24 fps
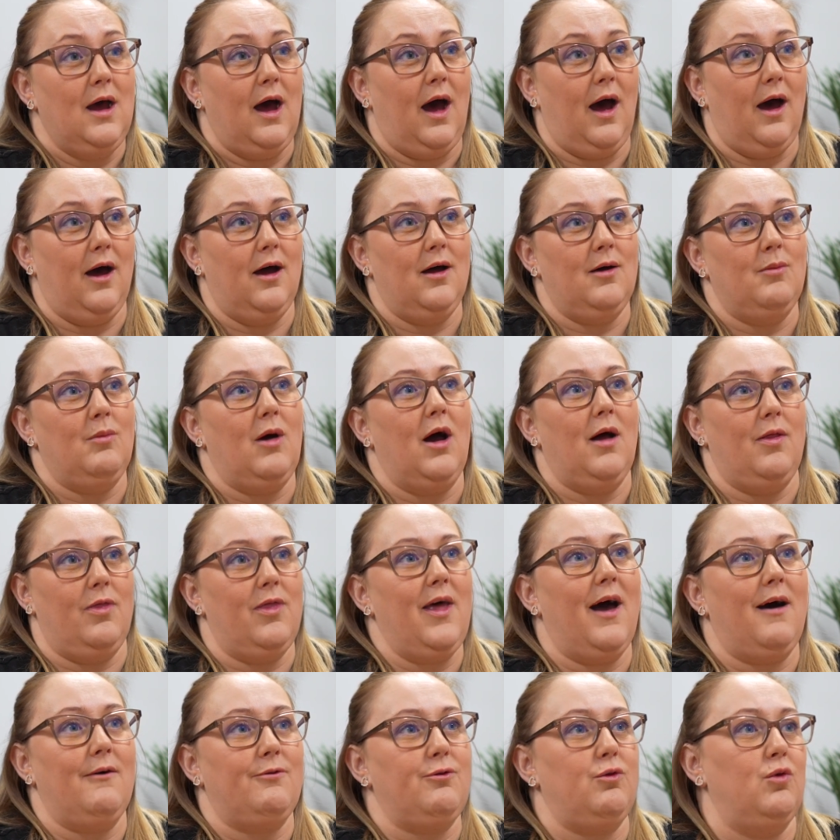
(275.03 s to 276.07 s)
and
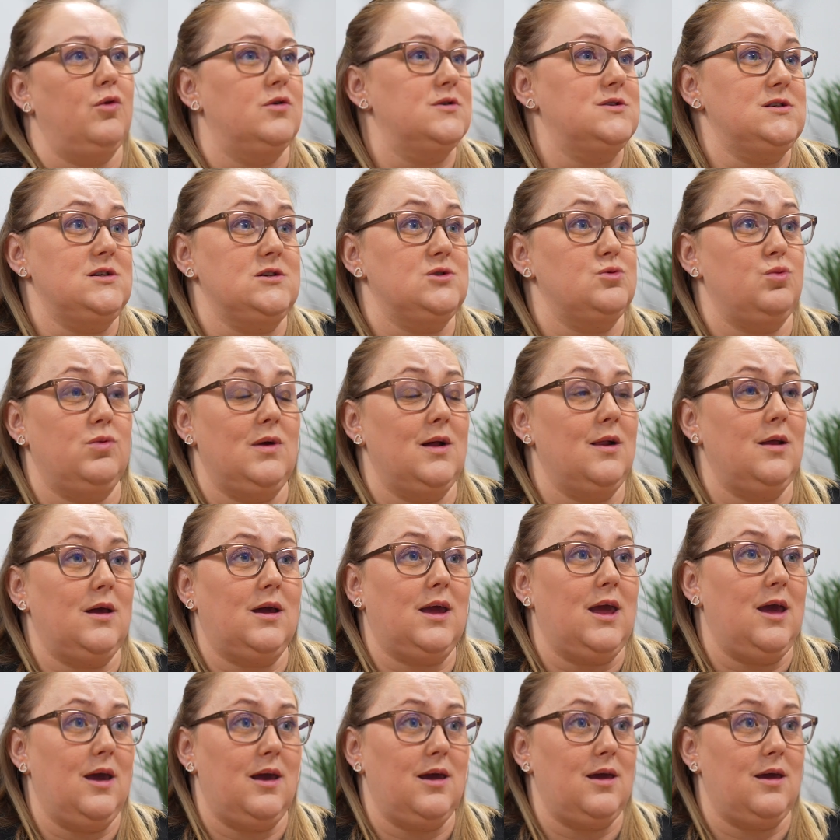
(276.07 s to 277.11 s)
that for us is really
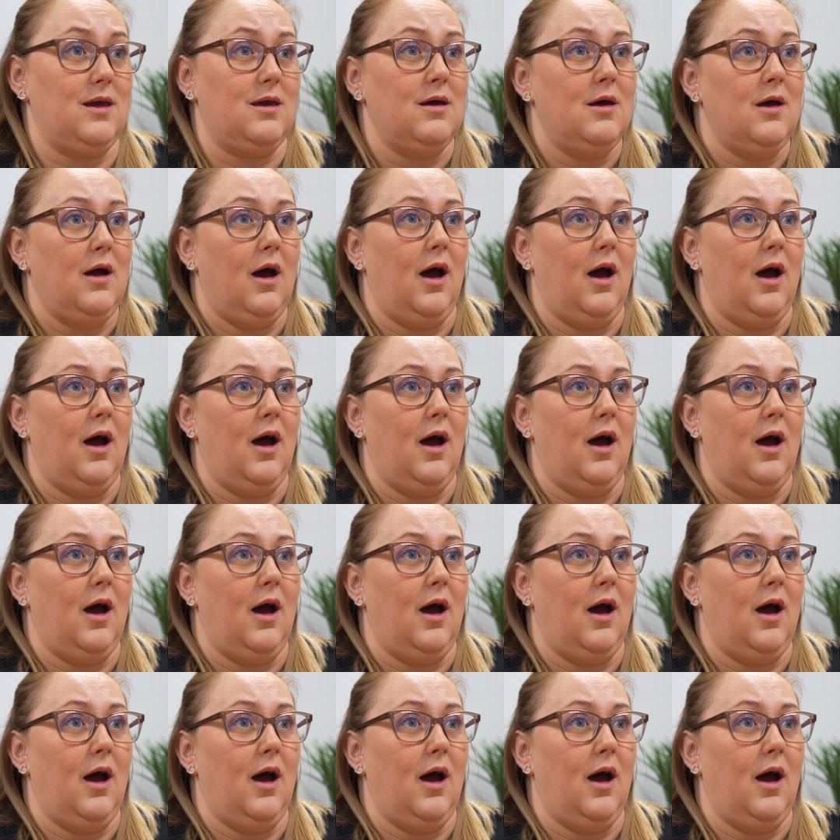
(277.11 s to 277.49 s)
key